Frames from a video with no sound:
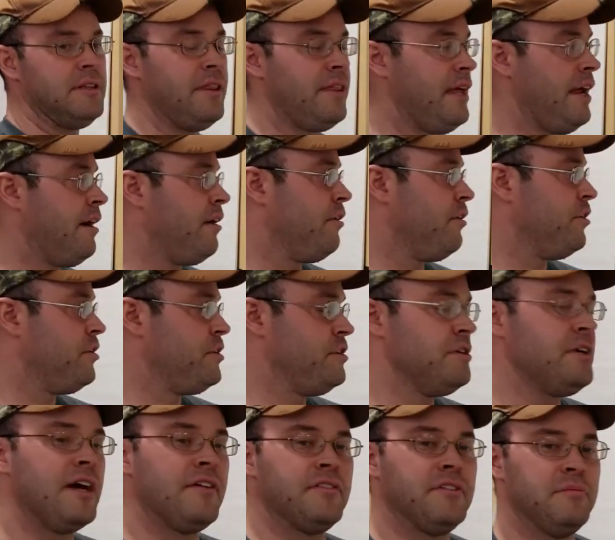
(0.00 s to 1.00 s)
there, or do
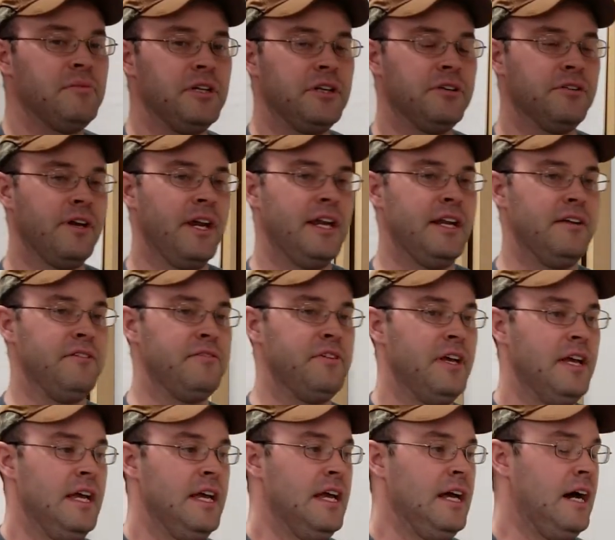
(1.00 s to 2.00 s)
you have to be creative?
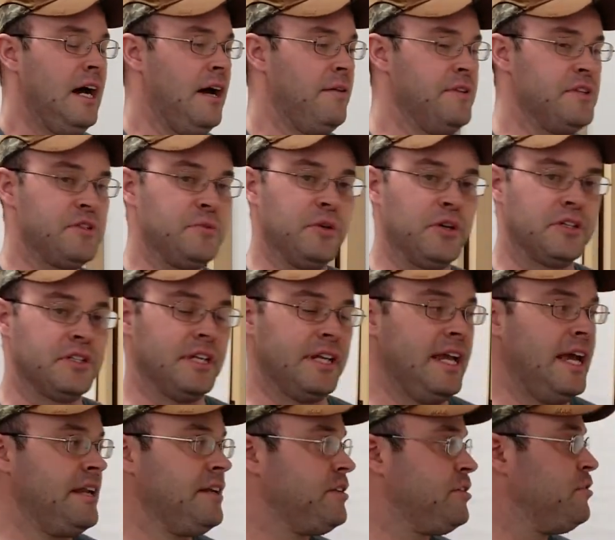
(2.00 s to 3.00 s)
This works
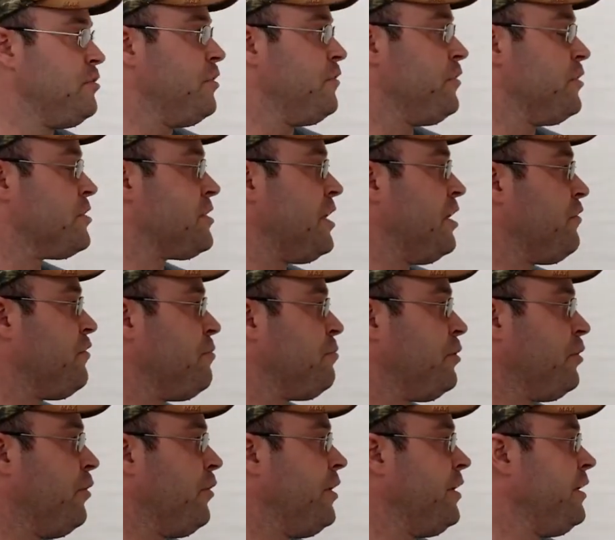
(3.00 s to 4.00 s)
again too if you're
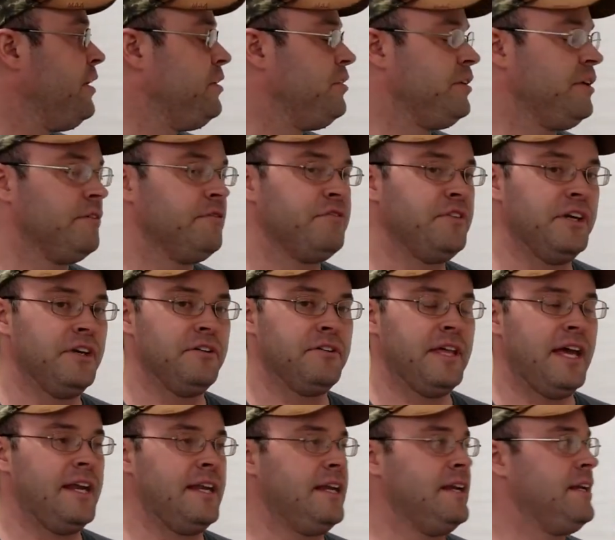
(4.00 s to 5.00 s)
self-employed. You can figure
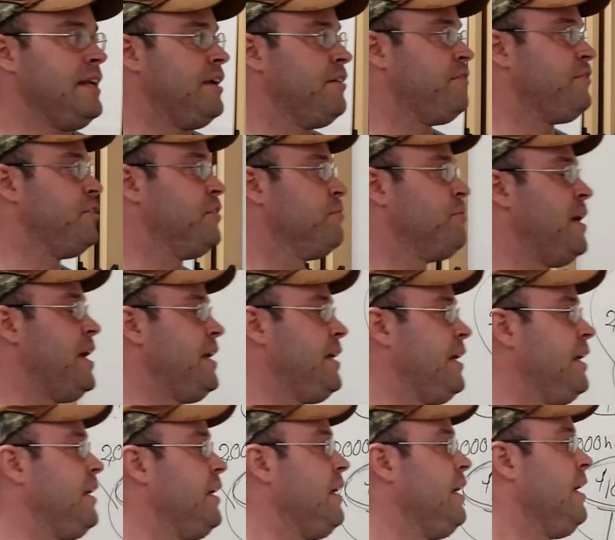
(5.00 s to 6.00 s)
that in. If you're
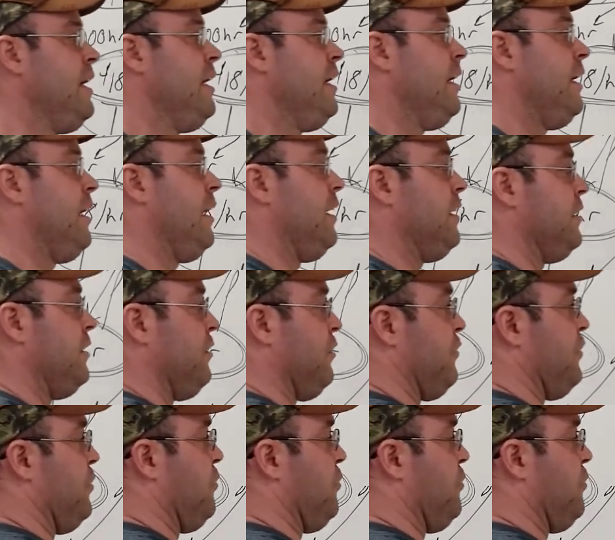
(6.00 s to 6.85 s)
making, you know, if you